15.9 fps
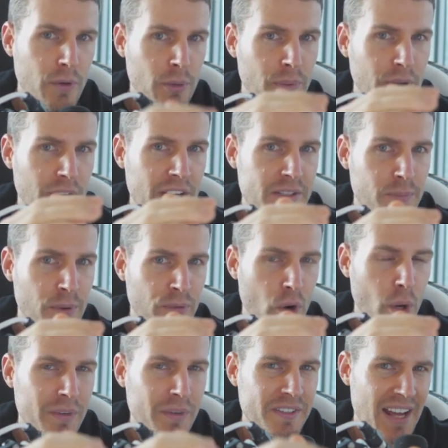the place
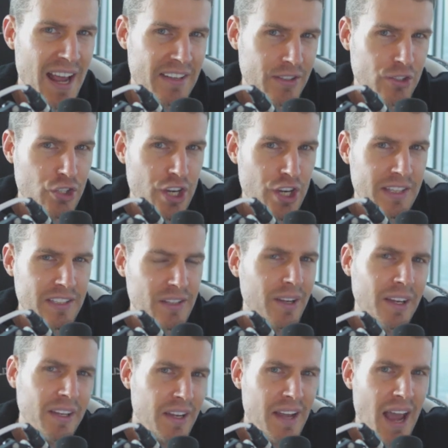performance that has a chance of
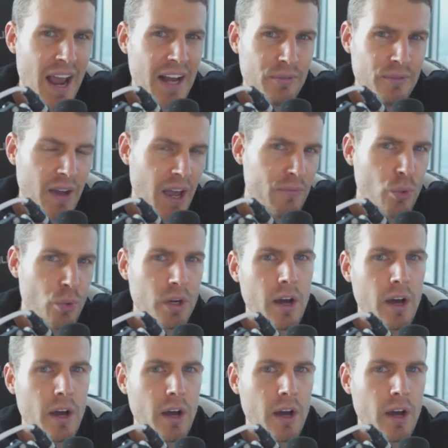getting the 95